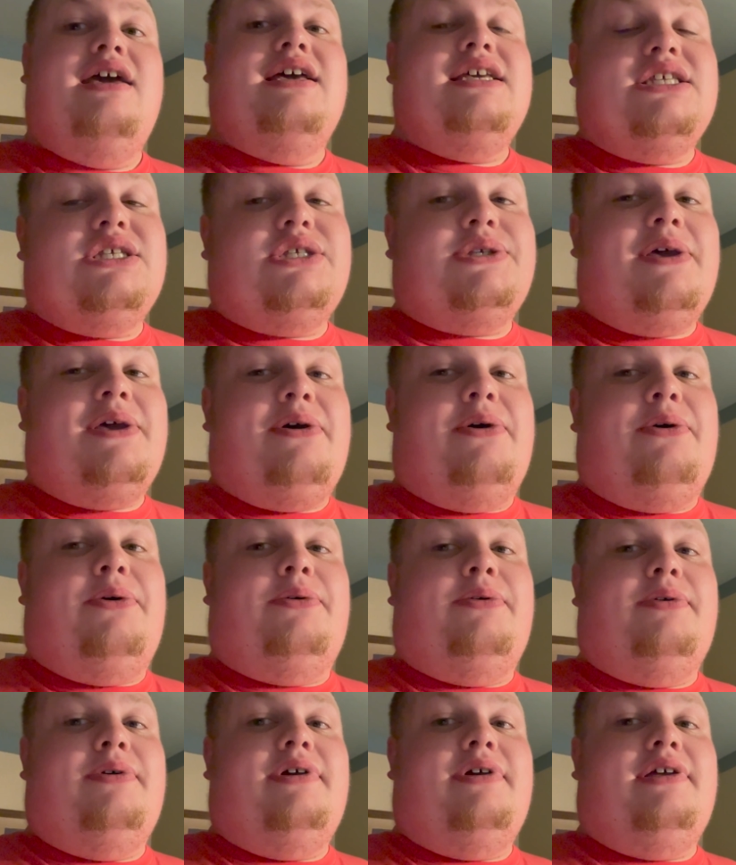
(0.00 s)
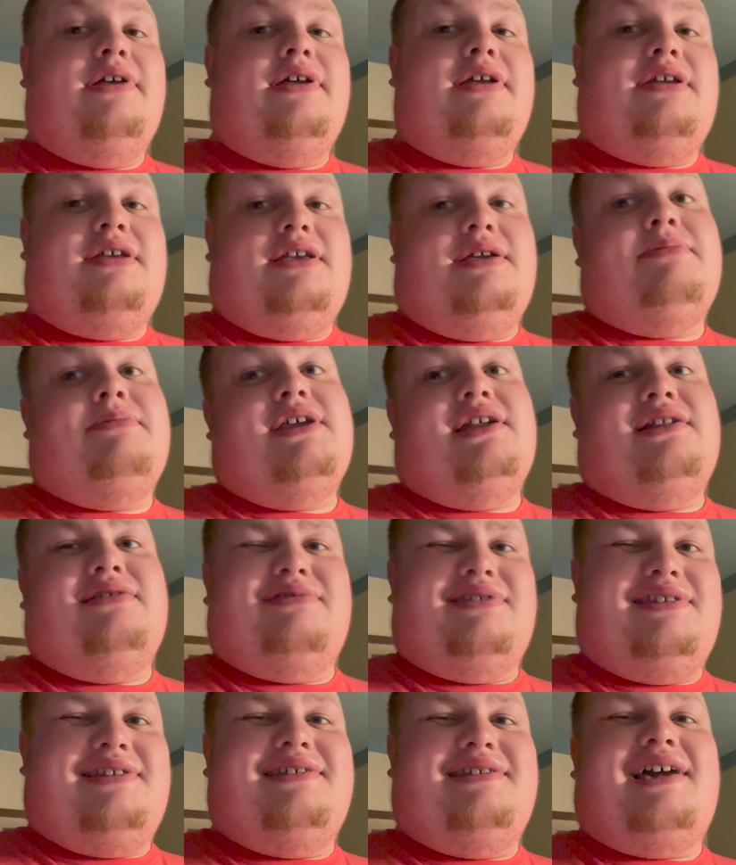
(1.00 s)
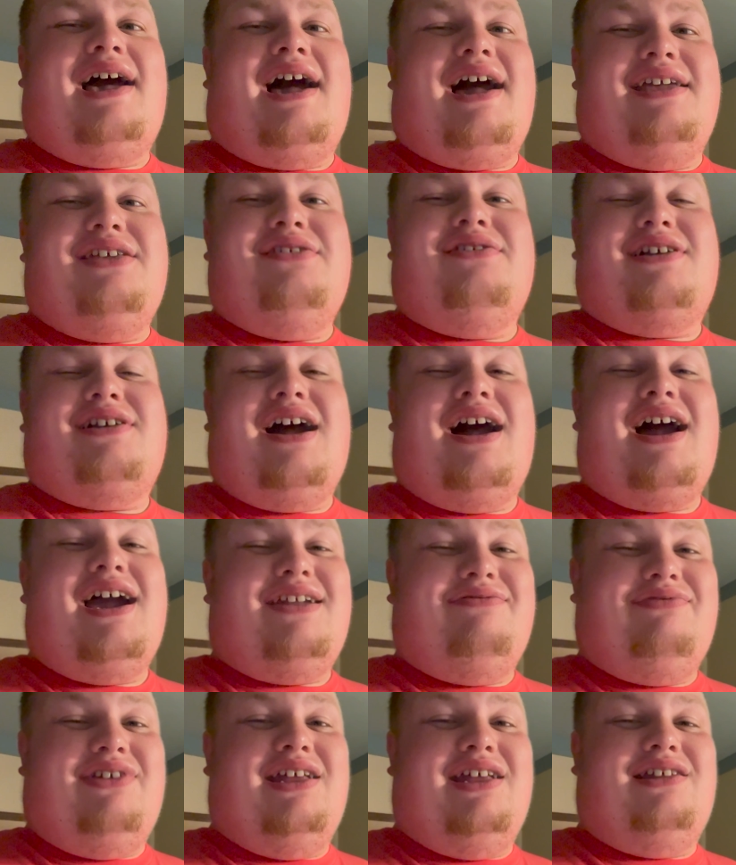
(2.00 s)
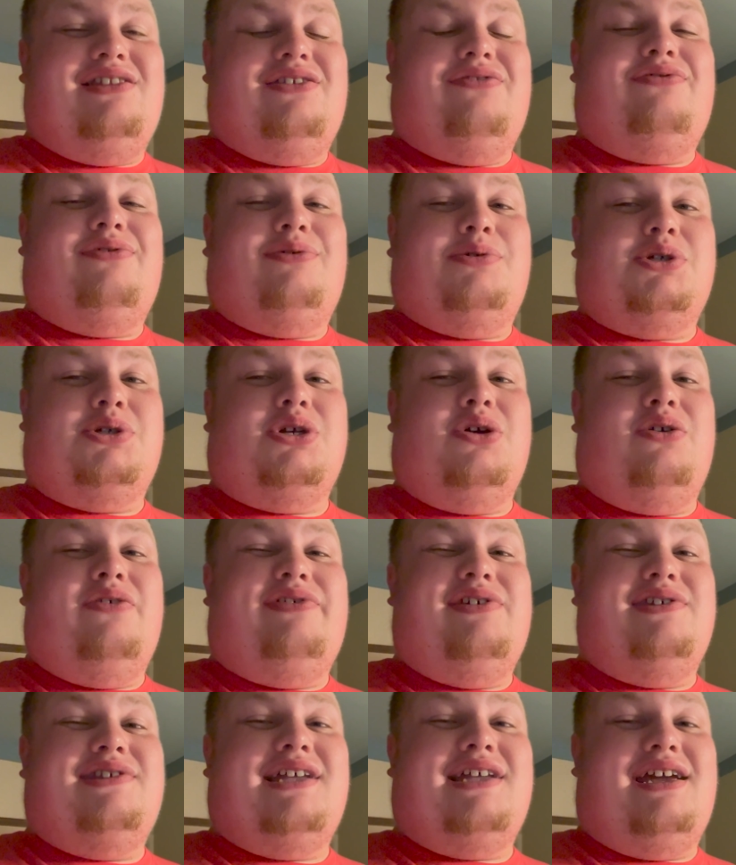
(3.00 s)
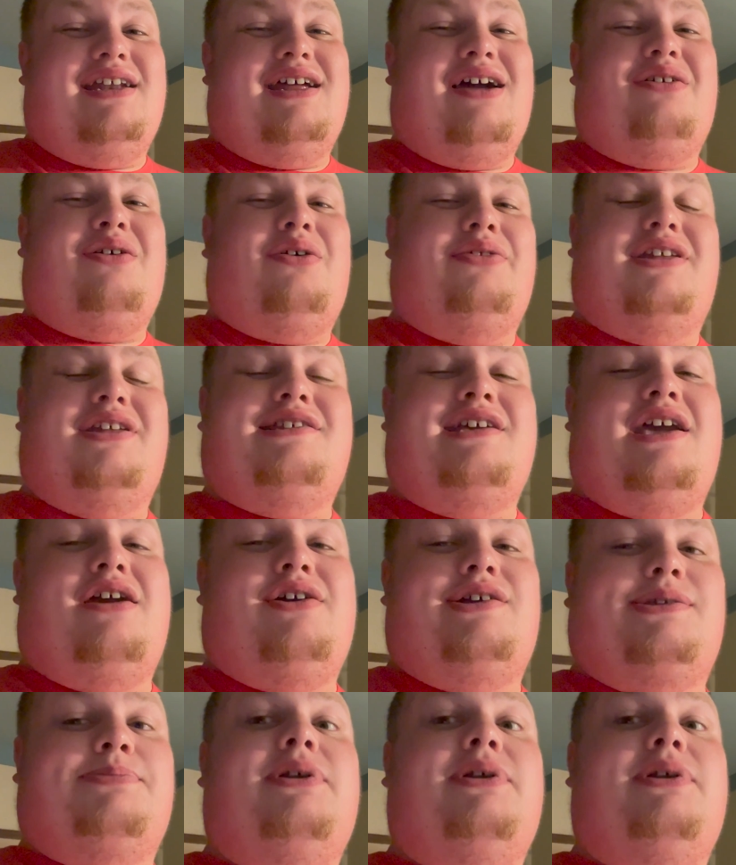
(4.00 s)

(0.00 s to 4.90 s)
So, I mean, you're kind of getting the full show if you're staying out on the terrace.